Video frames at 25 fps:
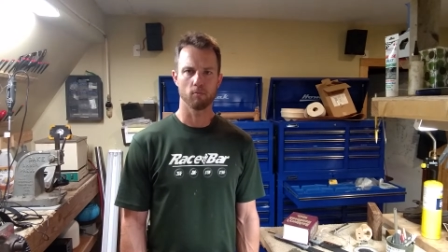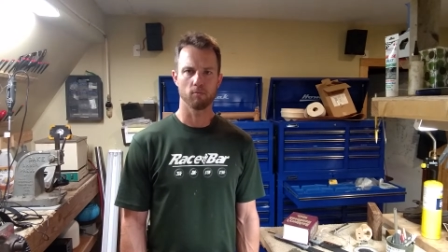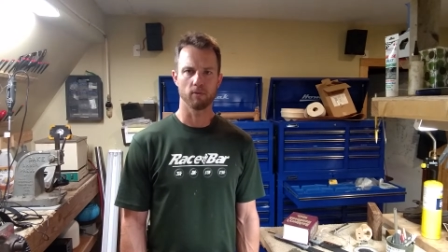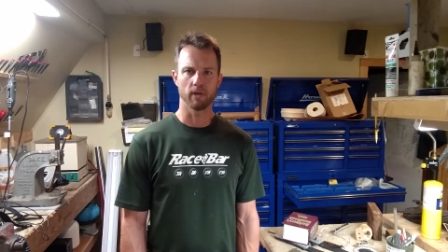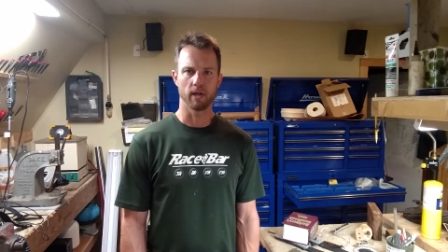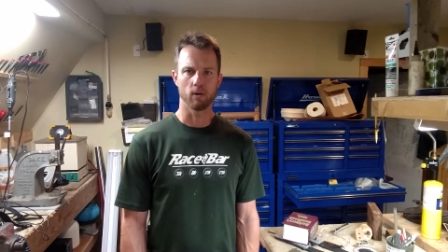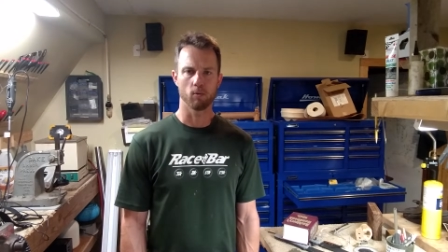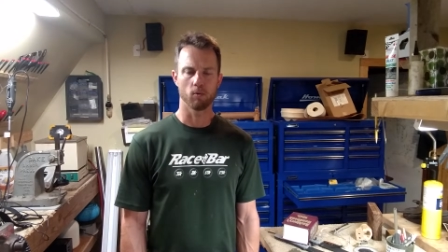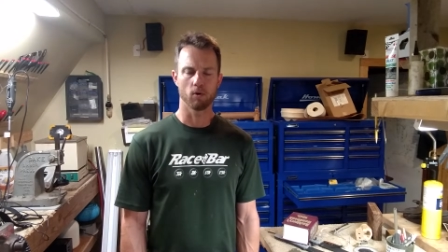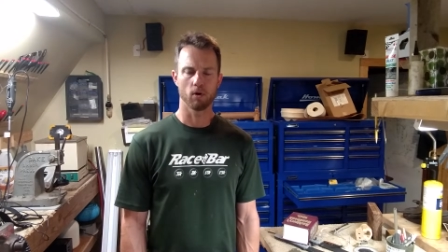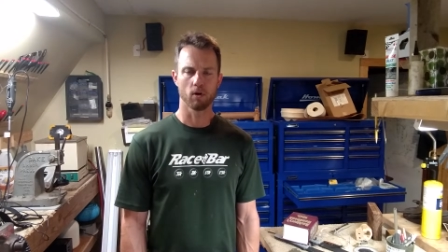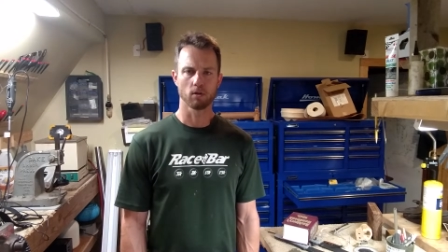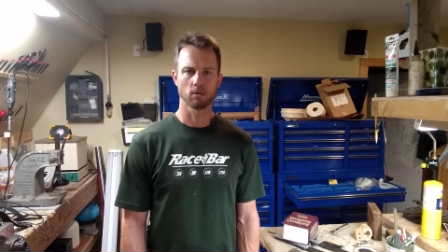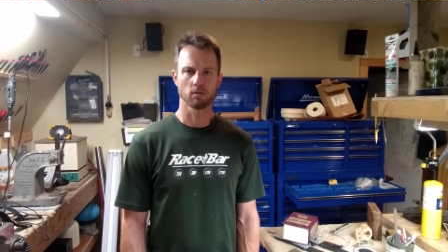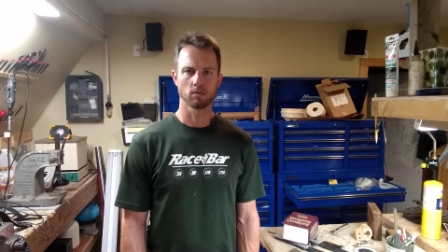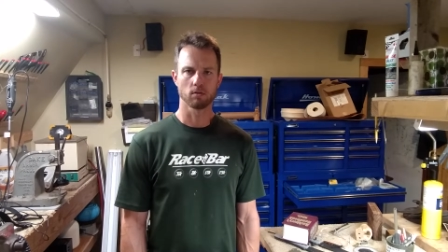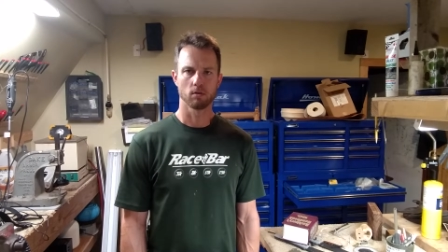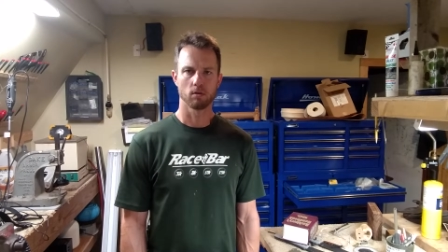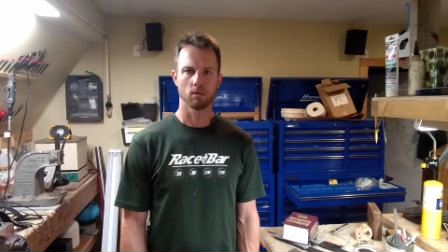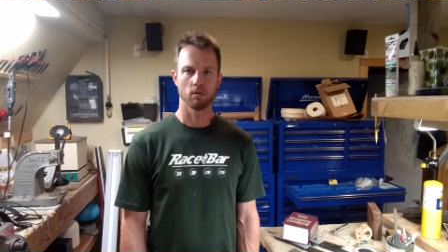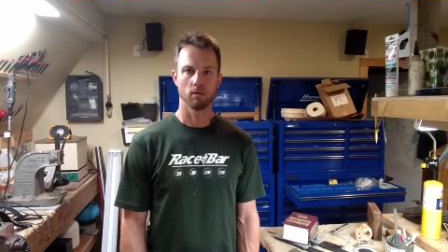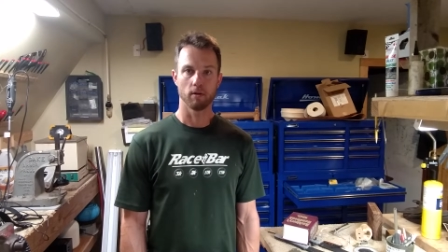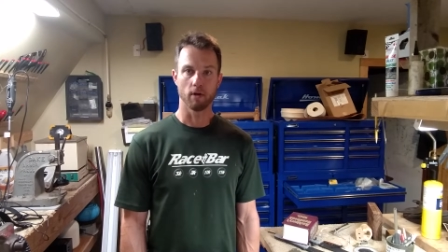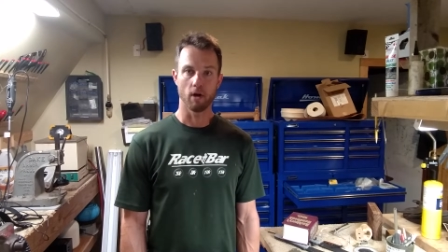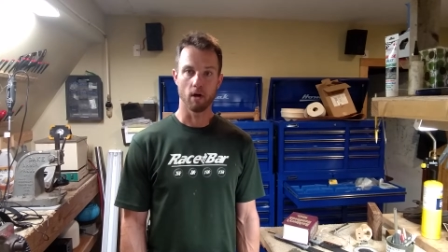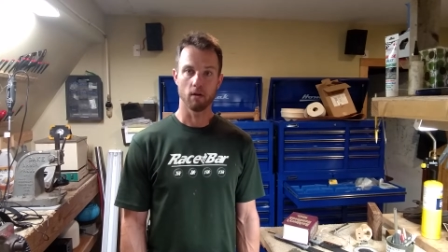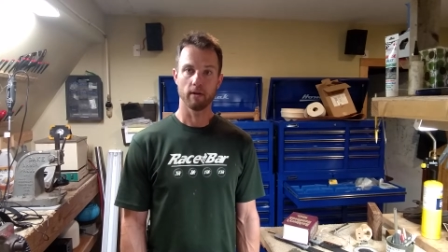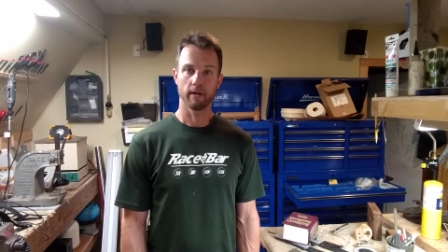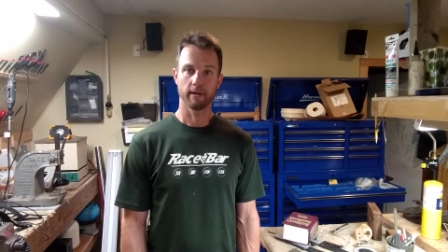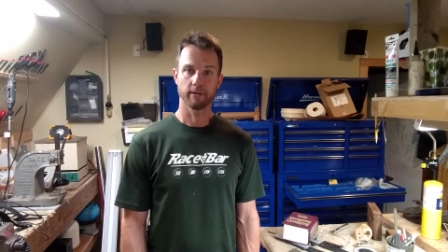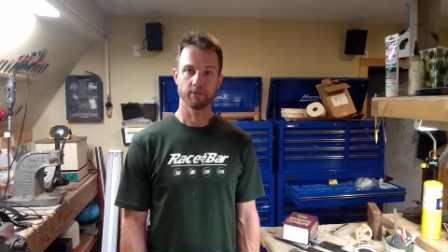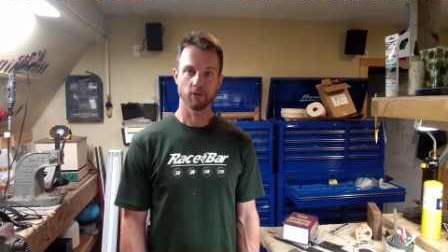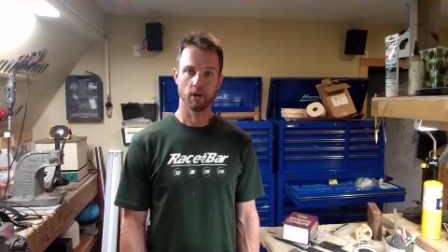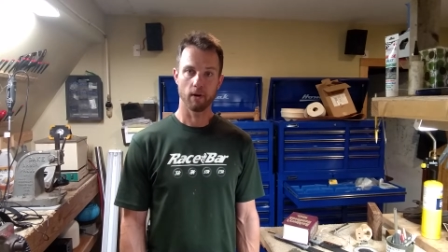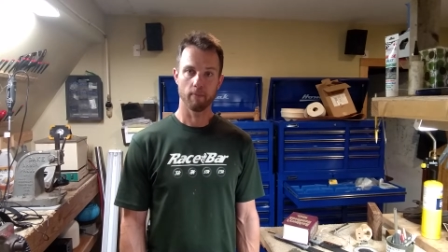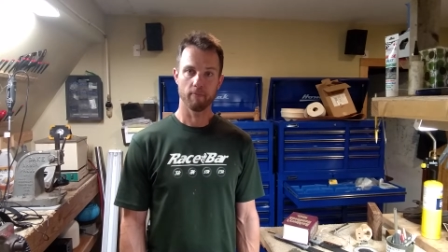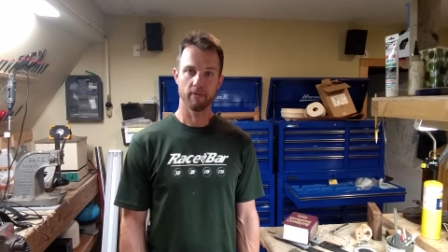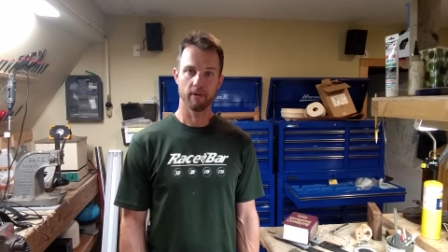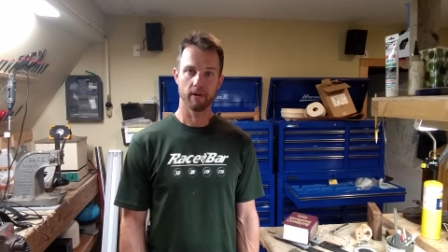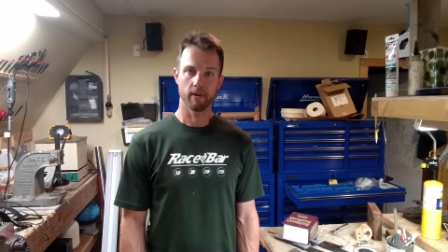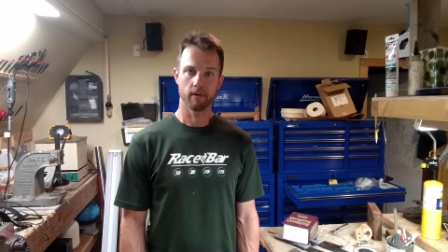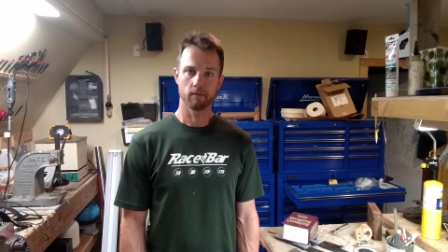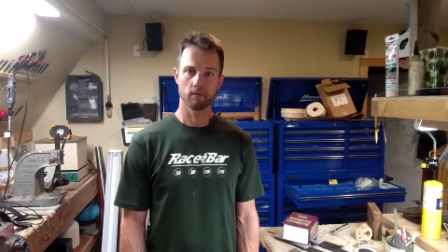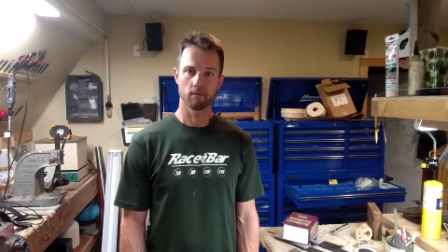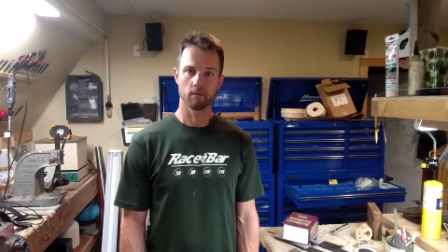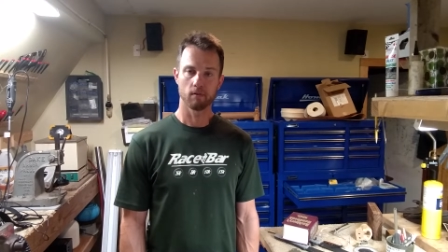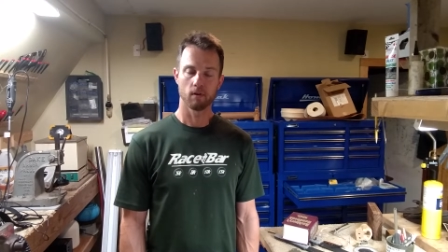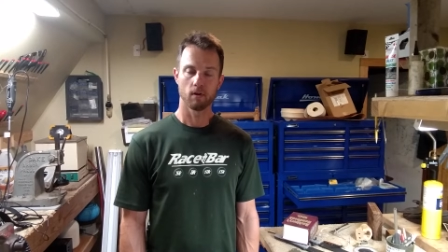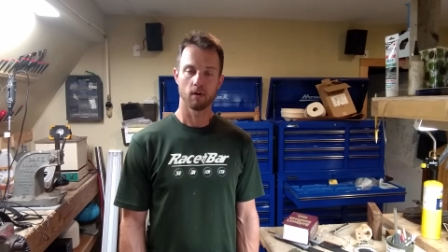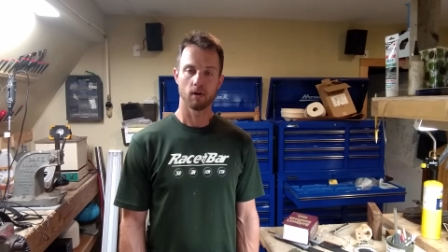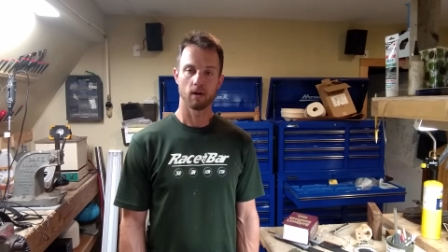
Blade Works. Y'all like sharp things?